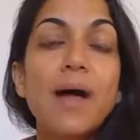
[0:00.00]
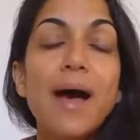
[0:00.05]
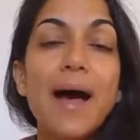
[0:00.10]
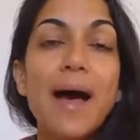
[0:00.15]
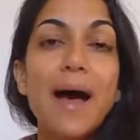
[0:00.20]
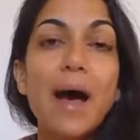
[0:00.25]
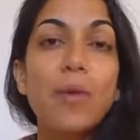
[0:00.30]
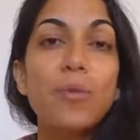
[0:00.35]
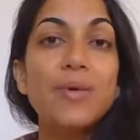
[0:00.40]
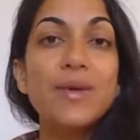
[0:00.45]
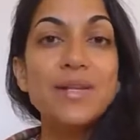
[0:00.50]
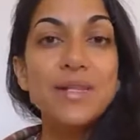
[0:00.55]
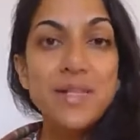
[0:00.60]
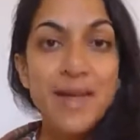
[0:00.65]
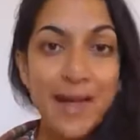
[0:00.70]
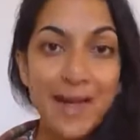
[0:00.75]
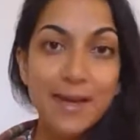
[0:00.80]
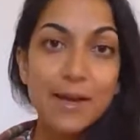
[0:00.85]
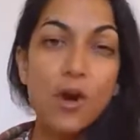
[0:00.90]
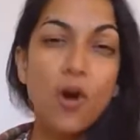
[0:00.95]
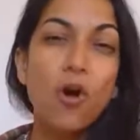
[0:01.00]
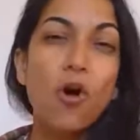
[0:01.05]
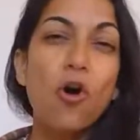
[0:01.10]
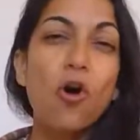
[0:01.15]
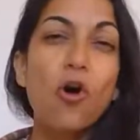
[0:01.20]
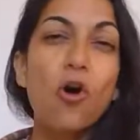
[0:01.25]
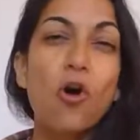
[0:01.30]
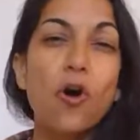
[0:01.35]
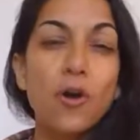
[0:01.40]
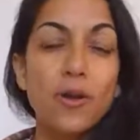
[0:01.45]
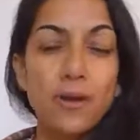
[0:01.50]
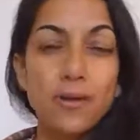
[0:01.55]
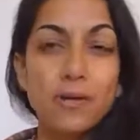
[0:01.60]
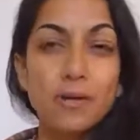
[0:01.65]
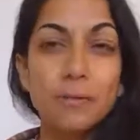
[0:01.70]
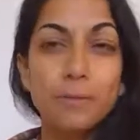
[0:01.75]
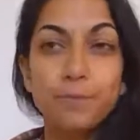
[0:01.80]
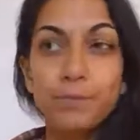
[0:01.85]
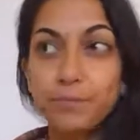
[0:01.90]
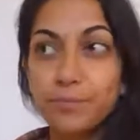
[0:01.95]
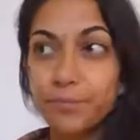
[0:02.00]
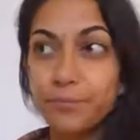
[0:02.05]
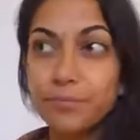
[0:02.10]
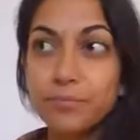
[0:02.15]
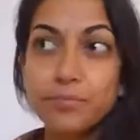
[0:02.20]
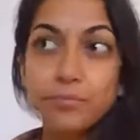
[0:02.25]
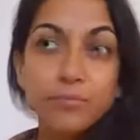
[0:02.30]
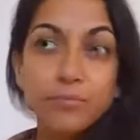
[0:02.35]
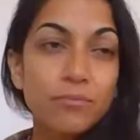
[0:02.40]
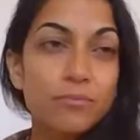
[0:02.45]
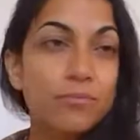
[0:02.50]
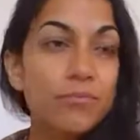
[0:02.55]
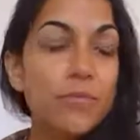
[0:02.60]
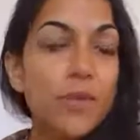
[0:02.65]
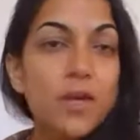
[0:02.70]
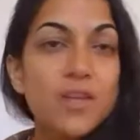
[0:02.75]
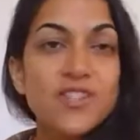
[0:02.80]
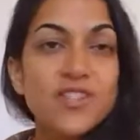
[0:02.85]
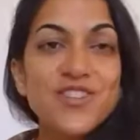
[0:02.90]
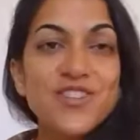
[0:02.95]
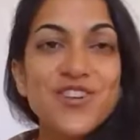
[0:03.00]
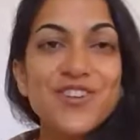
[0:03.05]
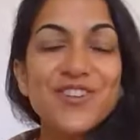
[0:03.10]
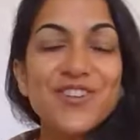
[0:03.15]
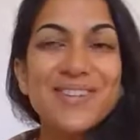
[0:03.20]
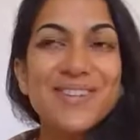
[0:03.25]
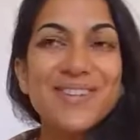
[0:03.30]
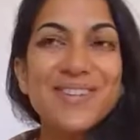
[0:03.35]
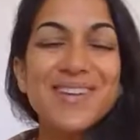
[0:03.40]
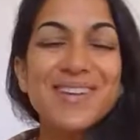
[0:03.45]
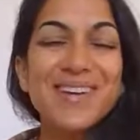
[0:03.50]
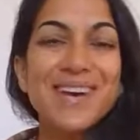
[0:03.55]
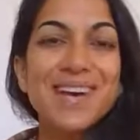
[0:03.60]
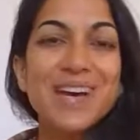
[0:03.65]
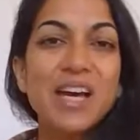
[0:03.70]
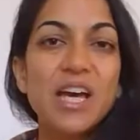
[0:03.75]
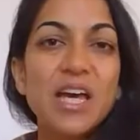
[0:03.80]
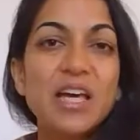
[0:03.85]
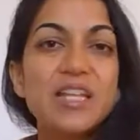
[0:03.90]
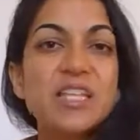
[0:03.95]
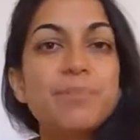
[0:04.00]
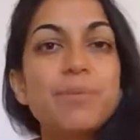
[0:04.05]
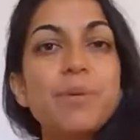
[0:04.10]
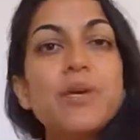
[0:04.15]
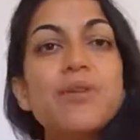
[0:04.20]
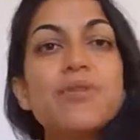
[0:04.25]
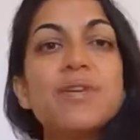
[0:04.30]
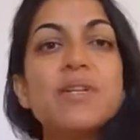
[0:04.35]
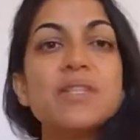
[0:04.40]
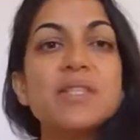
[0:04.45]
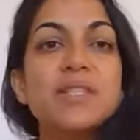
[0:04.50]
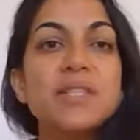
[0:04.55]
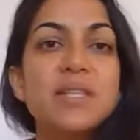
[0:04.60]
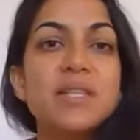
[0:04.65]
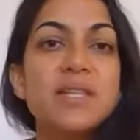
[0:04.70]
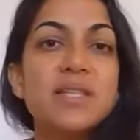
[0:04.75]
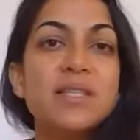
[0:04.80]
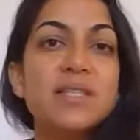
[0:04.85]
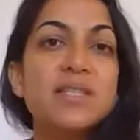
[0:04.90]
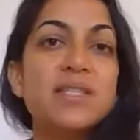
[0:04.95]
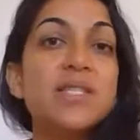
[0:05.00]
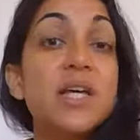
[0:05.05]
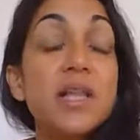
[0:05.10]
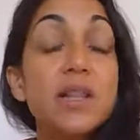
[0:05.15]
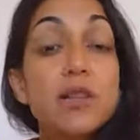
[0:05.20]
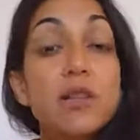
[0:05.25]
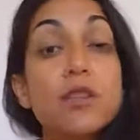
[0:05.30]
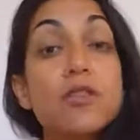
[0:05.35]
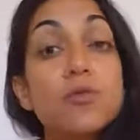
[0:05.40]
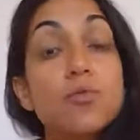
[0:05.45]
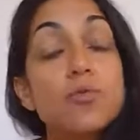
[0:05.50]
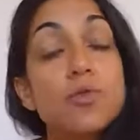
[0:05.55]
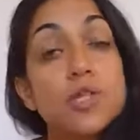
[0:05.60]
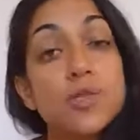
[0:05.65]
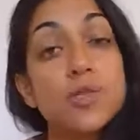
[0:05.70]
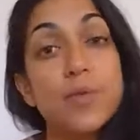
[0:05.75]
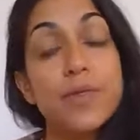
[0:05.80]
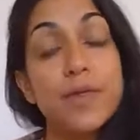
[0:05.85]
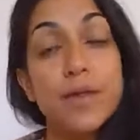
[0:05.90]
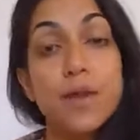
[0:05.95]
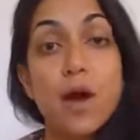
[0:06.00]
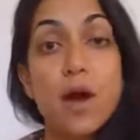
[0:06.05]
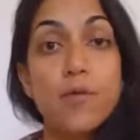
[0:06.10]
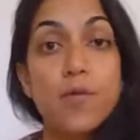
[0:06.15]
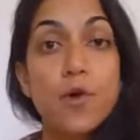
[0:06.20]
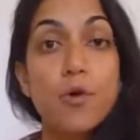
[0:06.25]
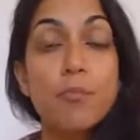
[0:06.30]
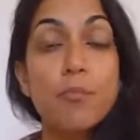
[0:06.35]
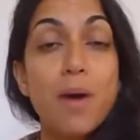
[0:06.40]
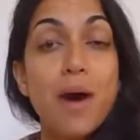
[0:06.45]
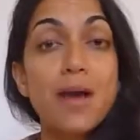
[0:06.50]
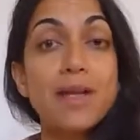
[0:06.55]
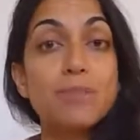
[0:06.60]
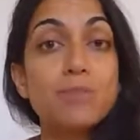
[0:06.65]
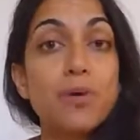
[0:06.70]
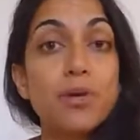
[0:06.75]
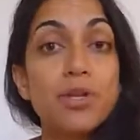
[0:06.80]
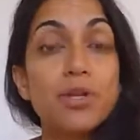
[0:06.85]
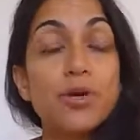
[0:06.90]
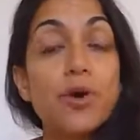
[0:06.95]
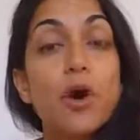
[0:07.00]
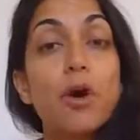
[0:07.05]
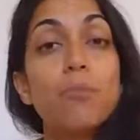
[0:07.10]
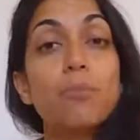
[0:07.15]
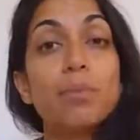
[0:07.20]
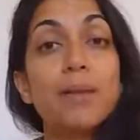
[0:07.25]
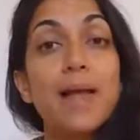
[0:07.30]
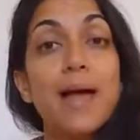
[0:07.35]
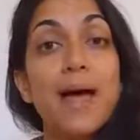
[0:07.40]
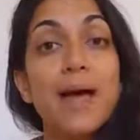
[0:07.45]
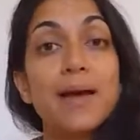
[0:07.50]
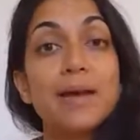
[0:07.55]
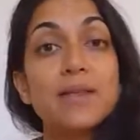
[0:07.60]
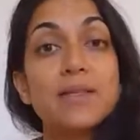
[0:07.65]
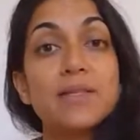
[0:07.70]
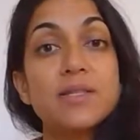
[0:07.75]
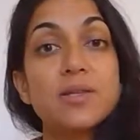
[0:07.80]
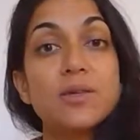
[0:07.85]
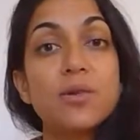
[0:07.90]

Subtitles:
how we take on certain experiences, certain thoughts within our own mind-body complex.